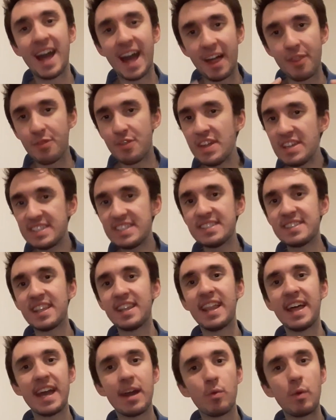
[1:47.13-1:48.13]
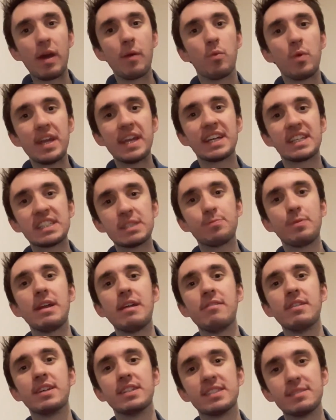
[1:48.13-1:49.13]
and this is the layer where we
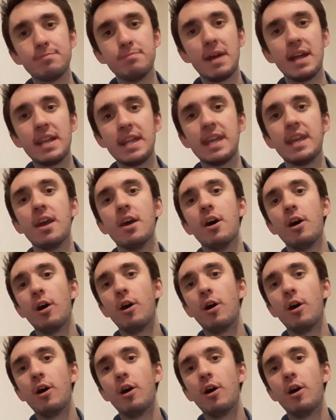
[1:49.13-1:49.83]
experience many